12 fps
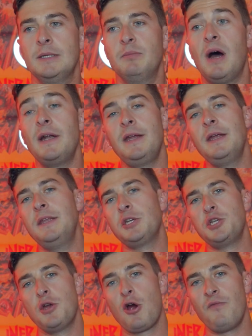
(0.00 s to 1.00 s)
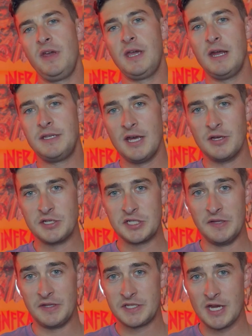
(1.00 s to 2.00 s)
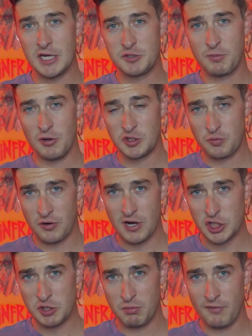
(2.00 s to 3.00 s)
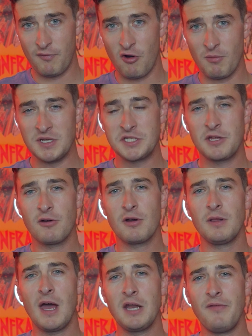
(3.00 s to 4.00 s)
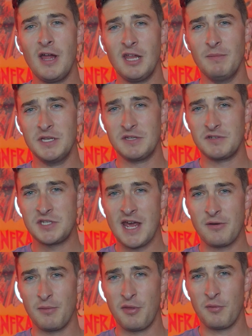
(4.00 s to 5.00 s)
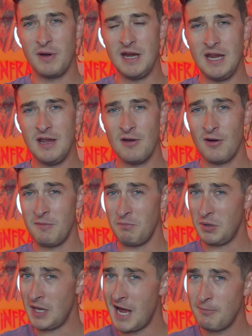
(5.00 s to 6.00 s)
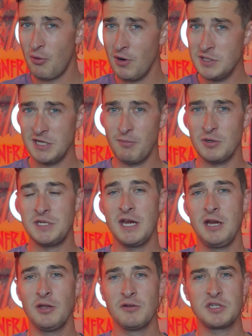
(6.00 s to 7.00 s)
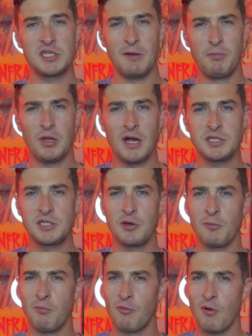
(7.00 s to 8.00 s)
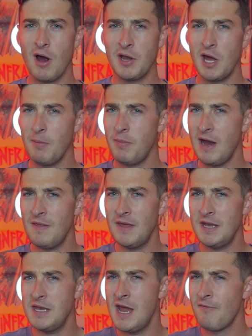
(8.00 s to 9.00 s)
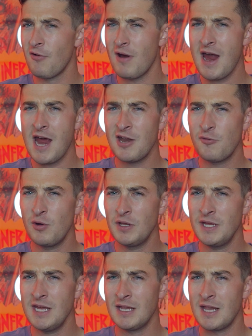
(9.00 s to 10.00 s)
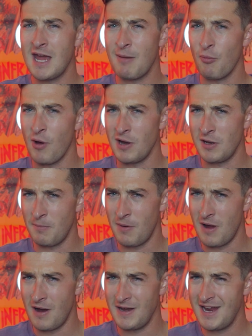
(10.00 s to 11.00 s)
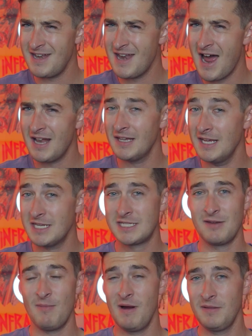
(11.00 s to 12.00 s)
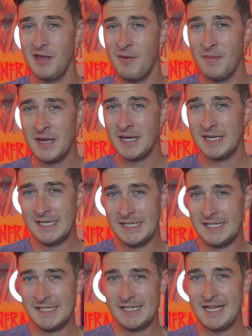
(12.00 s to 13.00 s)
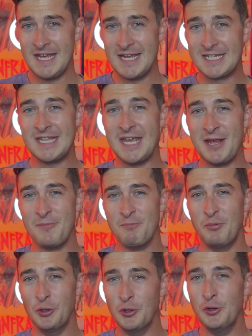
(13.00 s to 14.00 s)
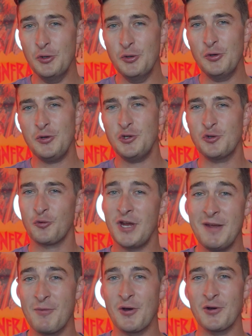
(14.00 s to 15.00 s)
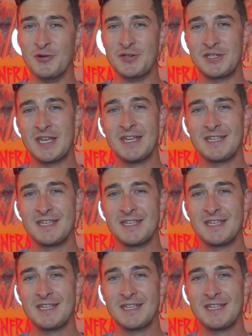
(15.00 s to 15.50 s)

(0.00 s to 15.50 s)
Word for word: But in addition to Harvey Keitel's synthesized post-production performance, there are a lot of elements of Saturn III and plot points in particular, subplots that are brought up and then never adequately elaborated upon, and not least among them is the Blue Dreamers